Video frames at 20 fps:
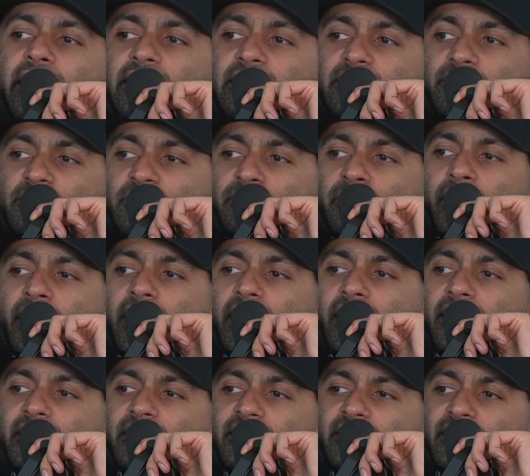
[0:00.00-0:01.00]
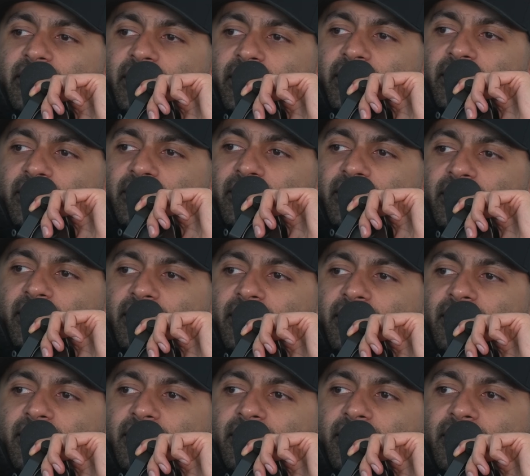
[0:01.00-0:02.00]
at some spot, and
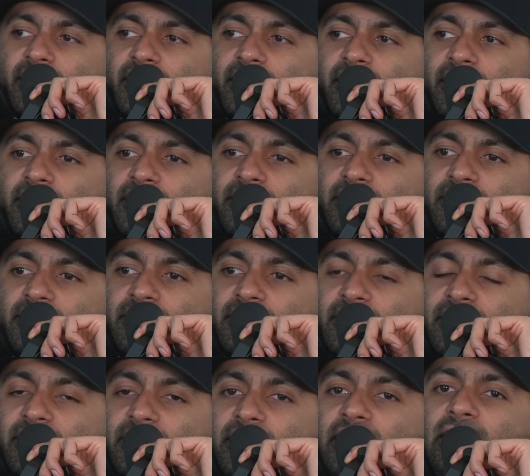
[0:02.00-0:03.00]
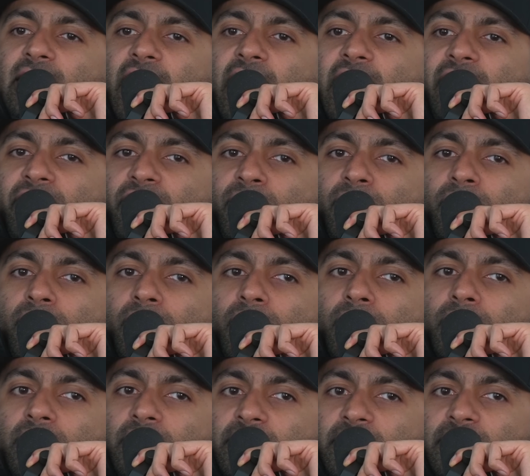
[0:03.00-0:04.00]
this guy
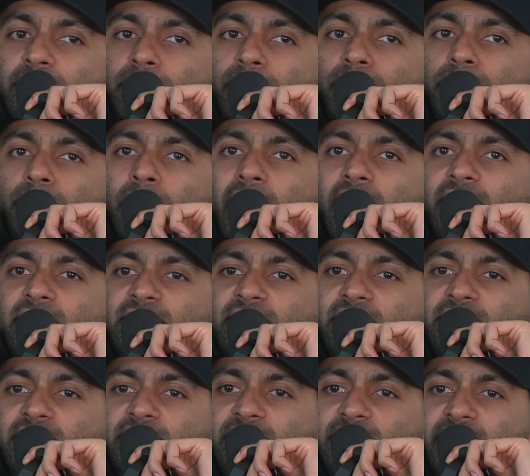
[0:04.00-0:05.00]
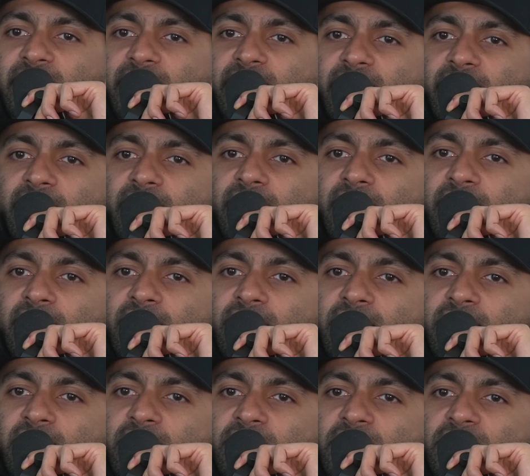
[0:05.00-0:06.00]
from this politician's kid
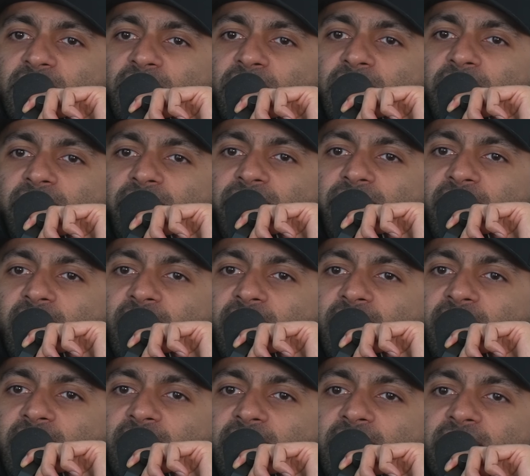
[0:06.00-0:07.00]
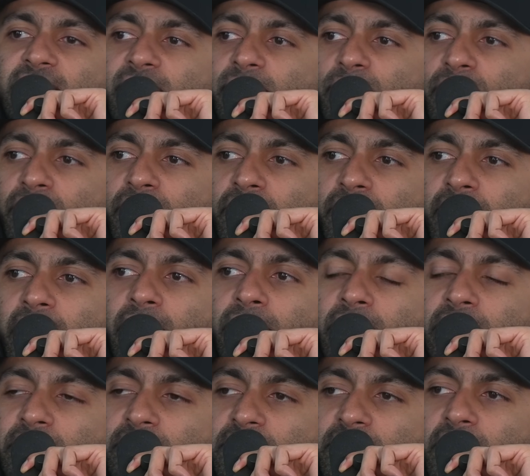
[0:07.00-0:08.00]
stood in front of the DJ booth right
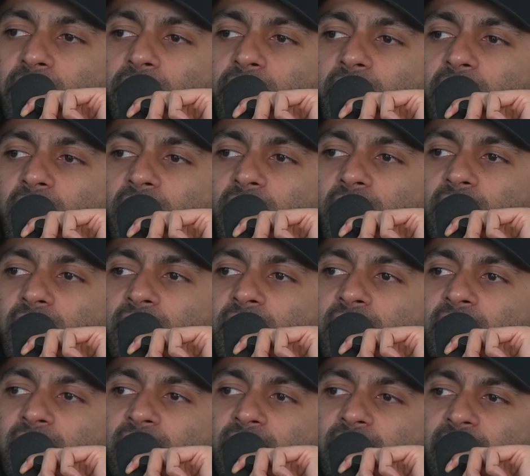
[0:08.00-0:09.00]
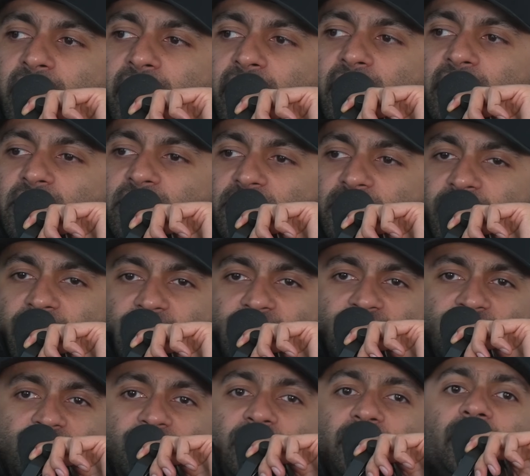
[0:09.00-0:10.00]
when he was going on, and just like
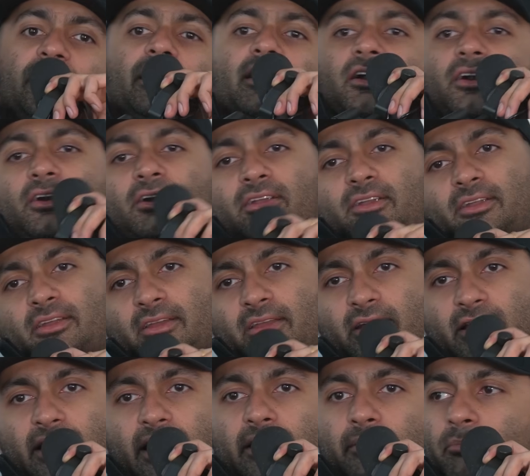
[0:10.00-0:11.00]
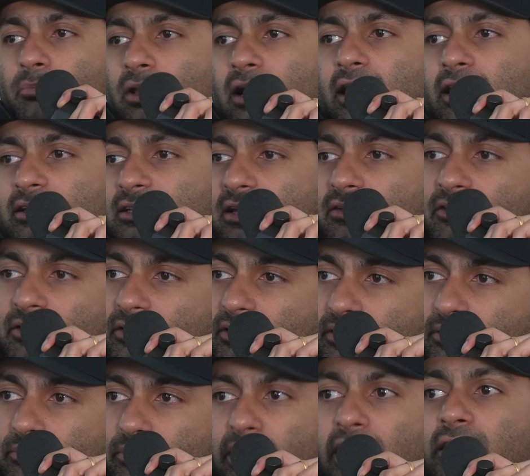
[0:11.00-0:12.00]
stood there and like blocked
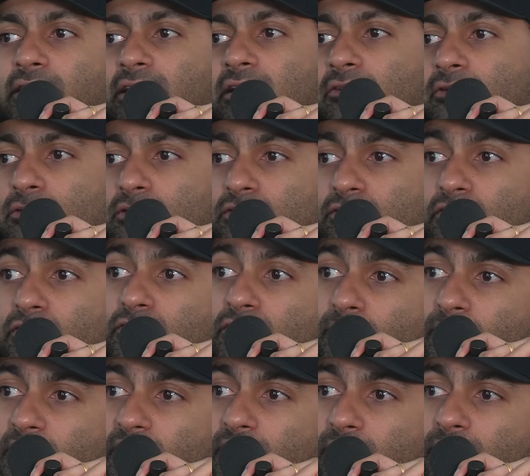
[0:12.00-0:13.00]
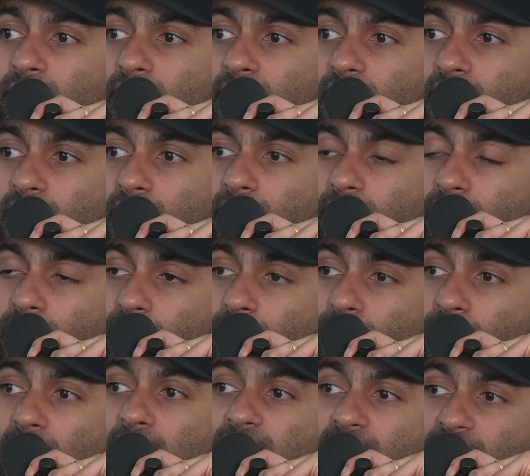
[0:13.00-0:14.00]
everyone's view from him,
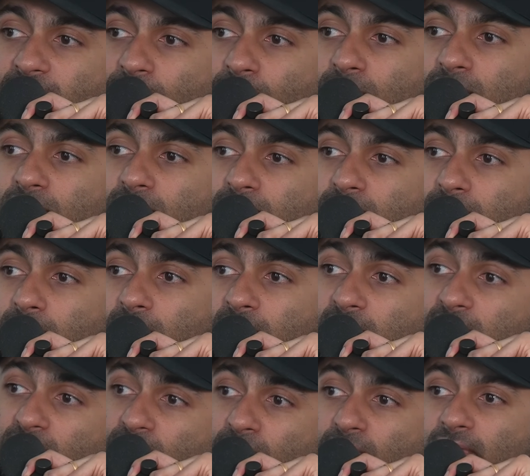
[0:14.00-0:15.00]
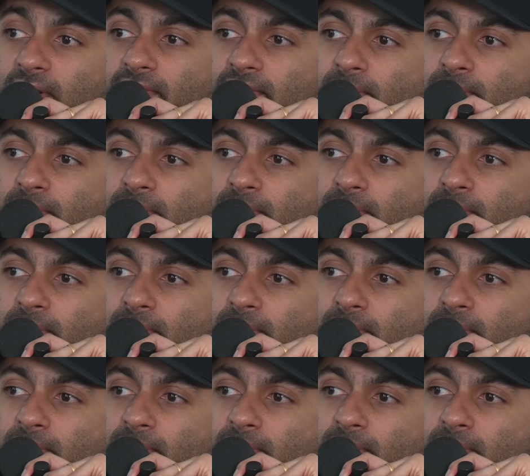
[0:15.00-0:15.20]
and blocked his view of